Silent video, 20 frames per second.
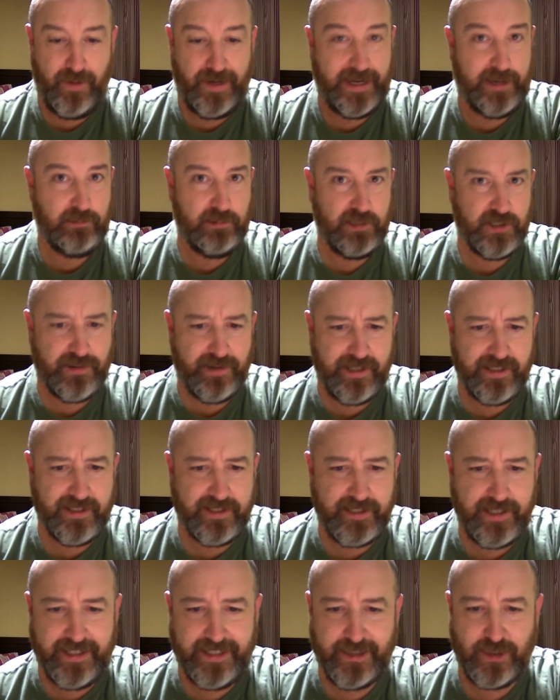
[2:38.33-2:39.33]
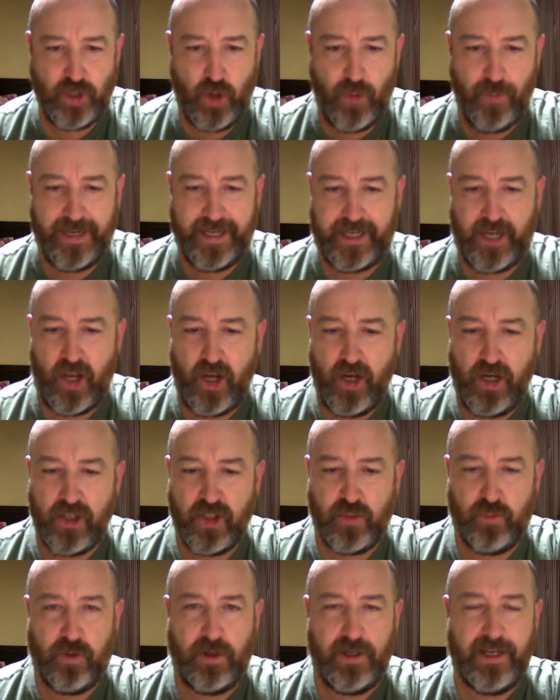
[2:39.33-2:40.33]
and I will try and say it, Dominik
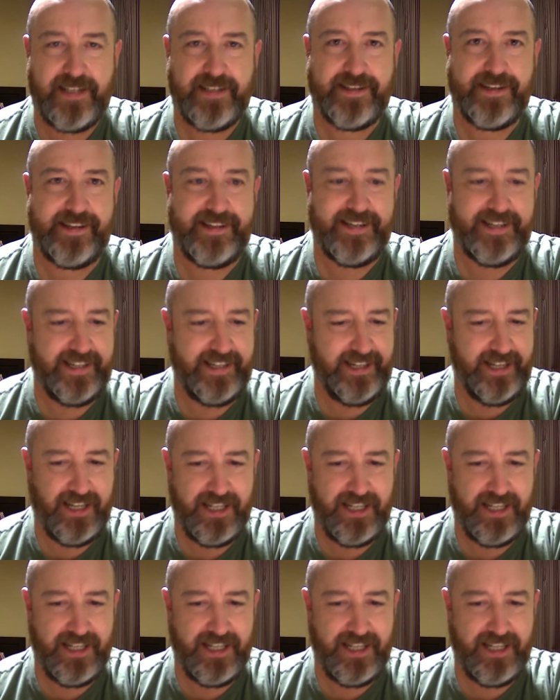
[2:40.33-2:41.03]
Szoboszlai.